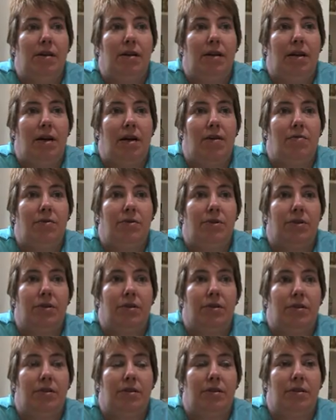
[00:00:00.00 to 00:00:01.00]

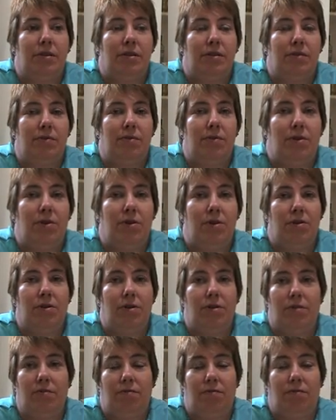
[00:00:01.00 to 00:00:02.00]
Councils cut
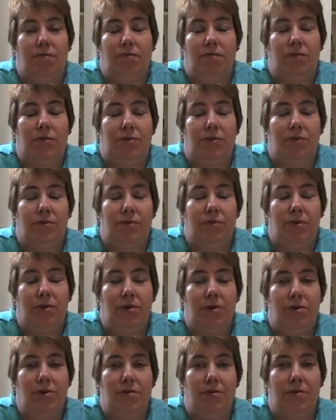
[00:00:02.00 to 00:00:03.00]

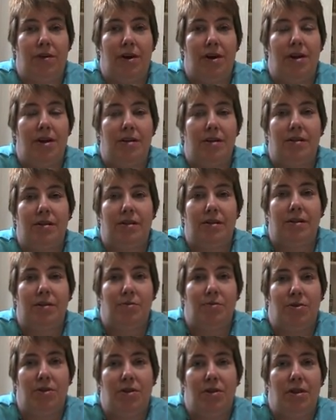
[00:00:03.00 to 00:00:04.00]
the finances, the
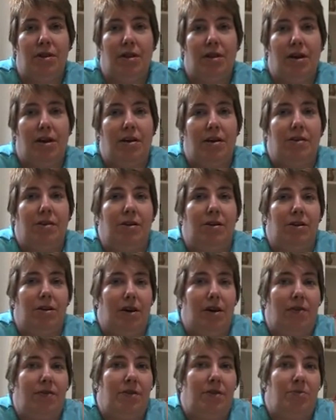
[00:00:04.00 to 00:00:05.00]
money that they had to look
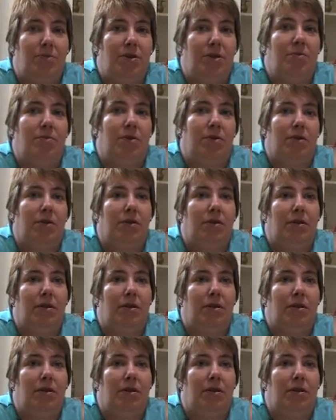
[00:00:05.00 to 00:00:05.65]
after people.